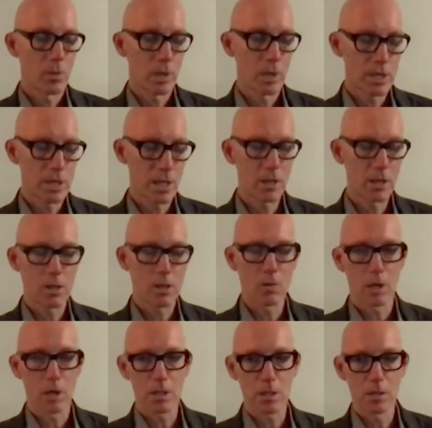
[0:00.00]
We're telling
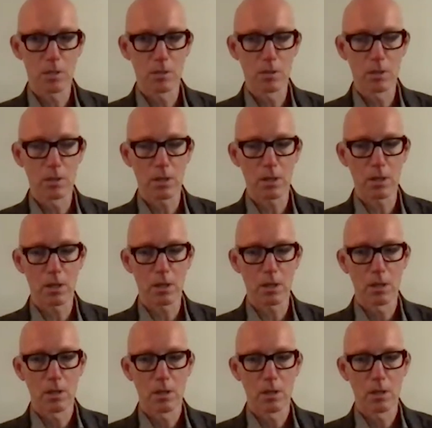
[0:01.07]
you until the,